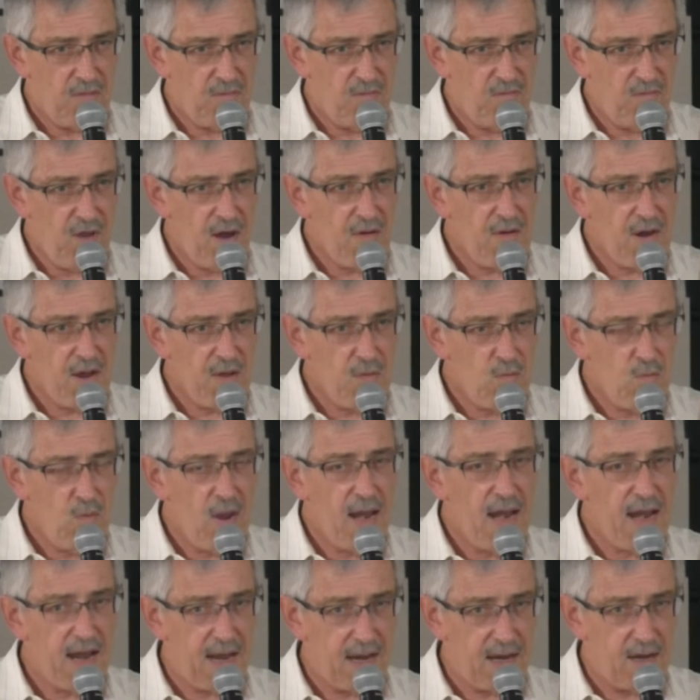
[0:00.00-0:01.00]
very
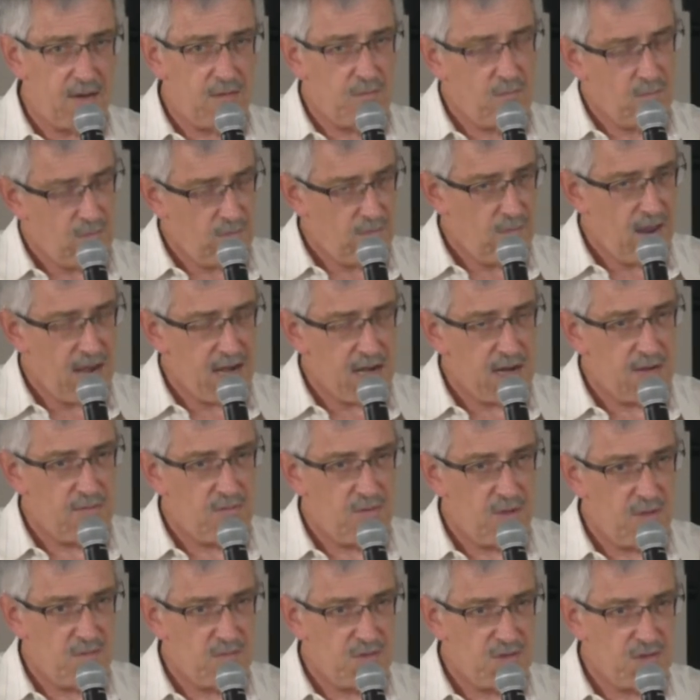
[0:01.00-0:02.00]
willing, many of
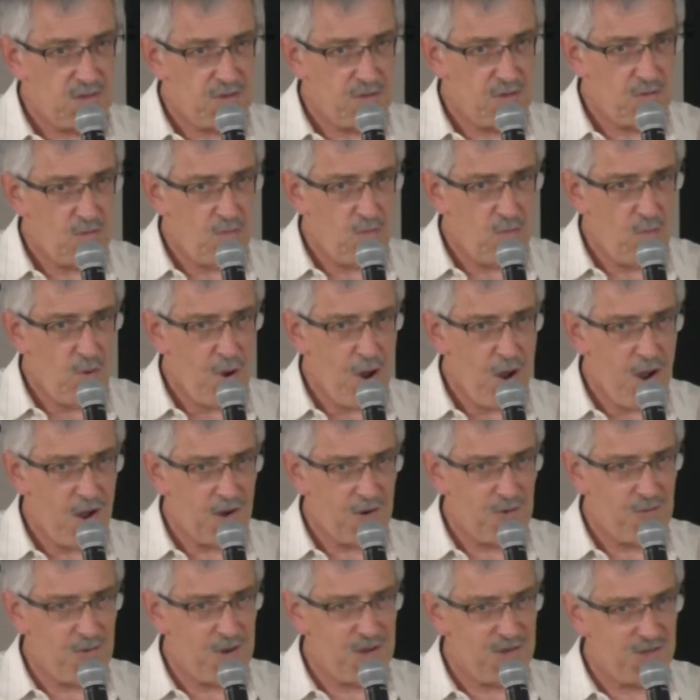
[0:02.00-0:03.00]
them, to
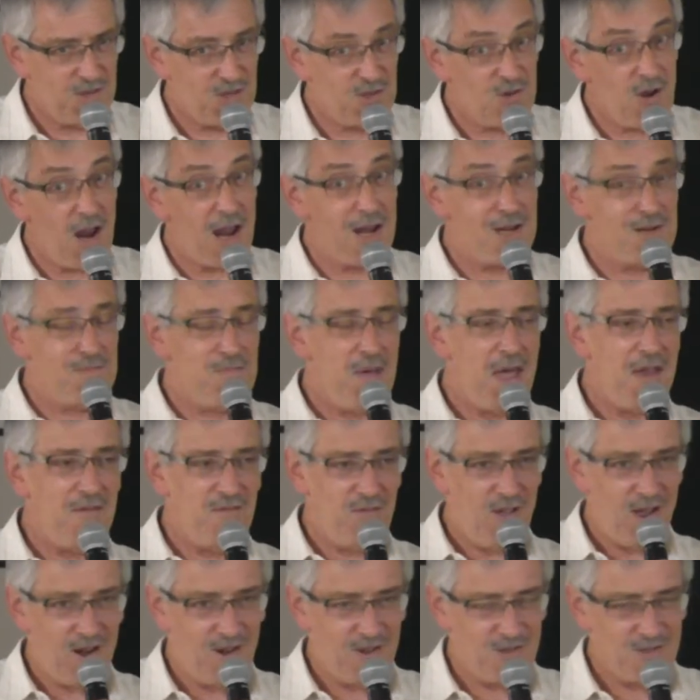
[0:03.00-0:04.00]
work with strange
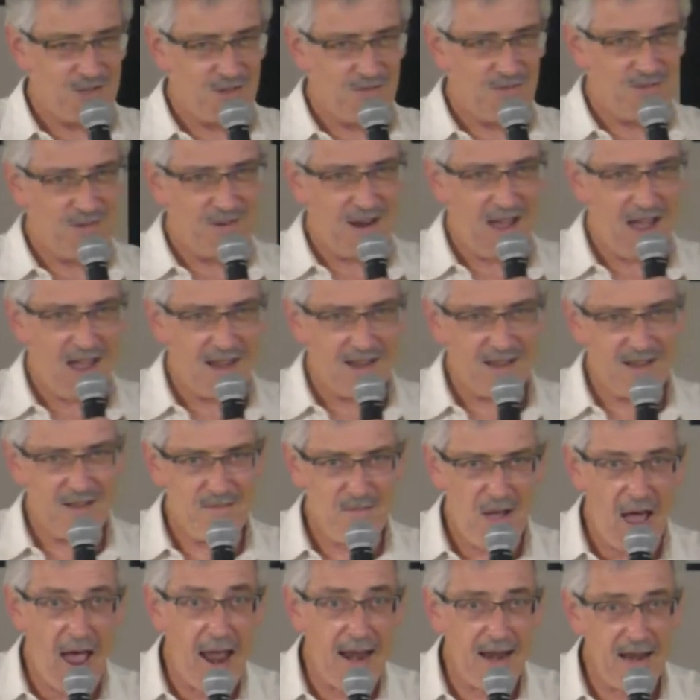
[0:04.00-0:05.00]
bedfellows, if you like,
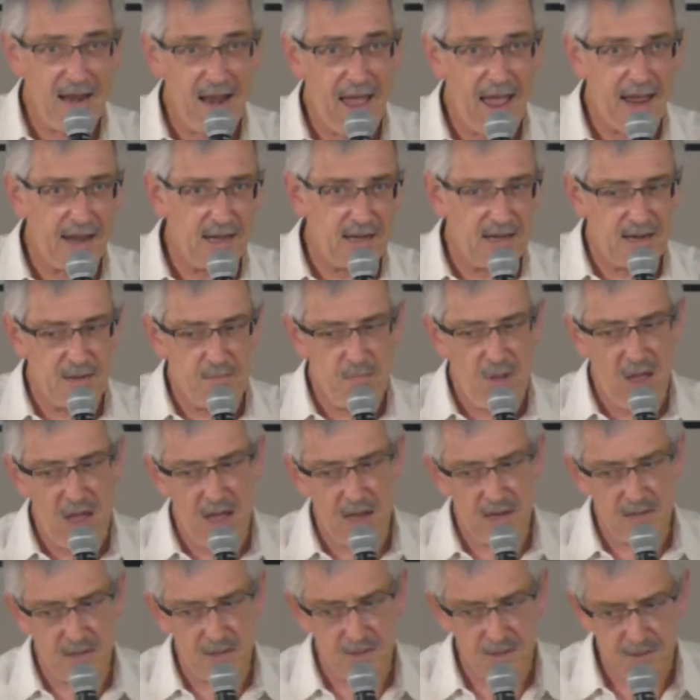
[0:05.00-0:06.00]
and unlikely
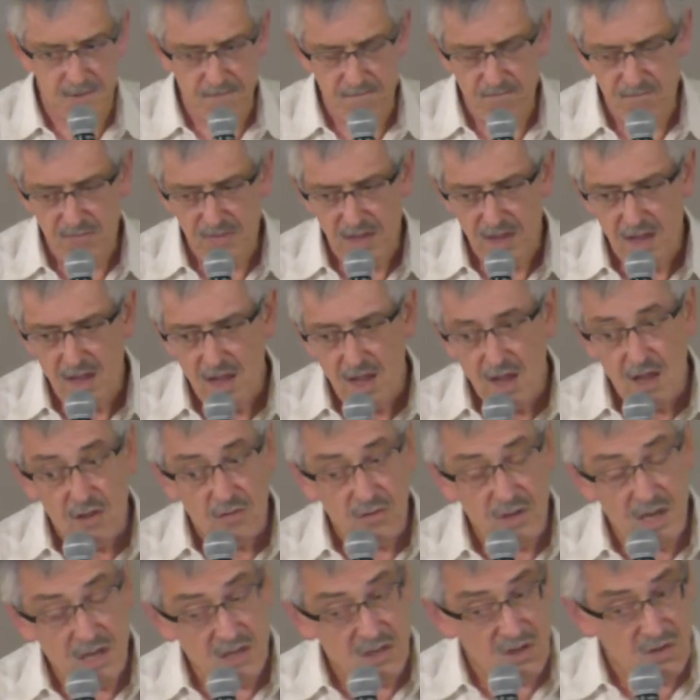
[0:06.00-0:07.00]
partners.
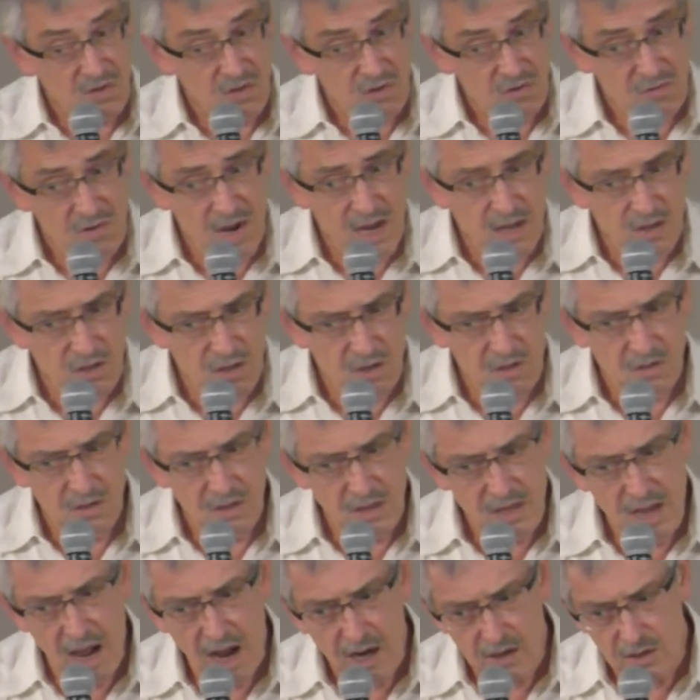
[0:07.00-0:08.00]
These are three
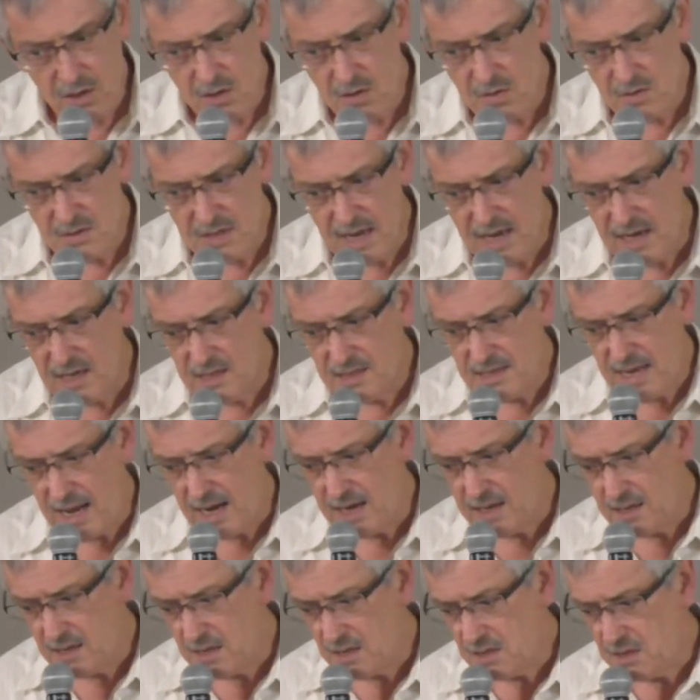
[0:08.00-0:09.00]
young New Zealand
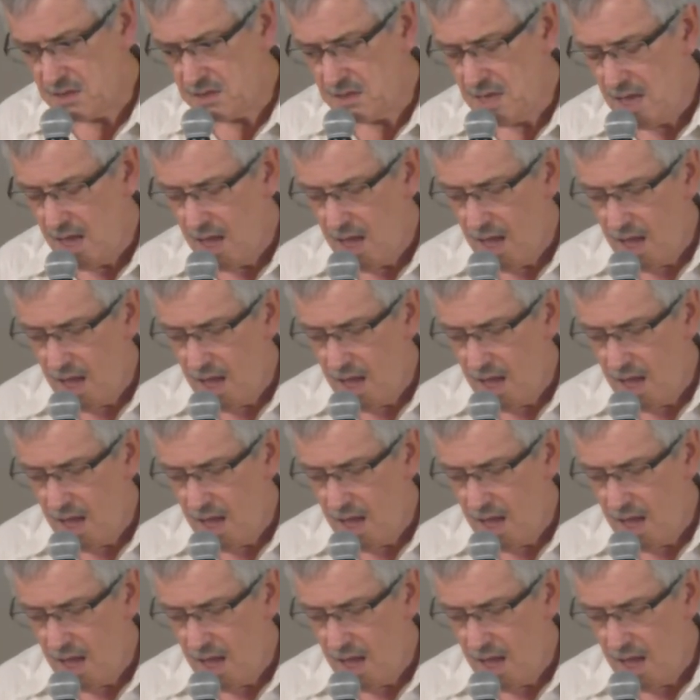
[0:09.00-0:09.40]
delegates.